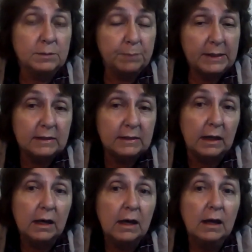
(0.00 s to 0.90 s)

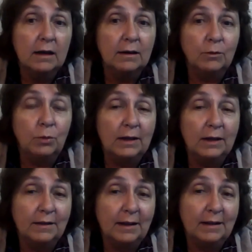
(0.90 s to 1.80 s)
species.
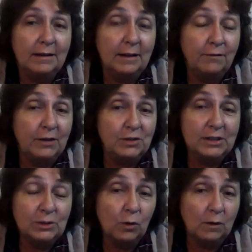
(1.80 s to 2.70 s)
If I
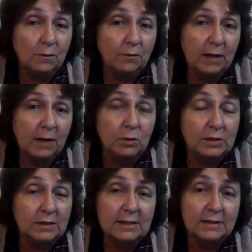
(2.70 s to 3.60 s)
just talk on
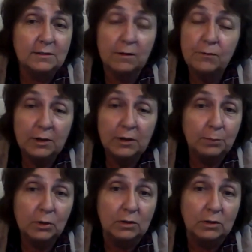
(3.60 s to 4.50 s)
fynbos, there's
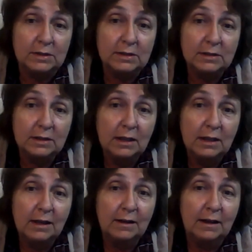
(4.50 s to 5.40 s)
different buchus,
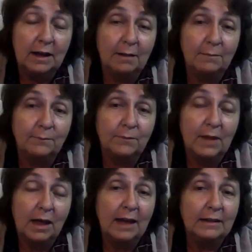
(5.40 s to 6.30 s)

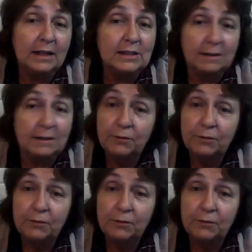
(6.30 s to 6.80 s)
and there's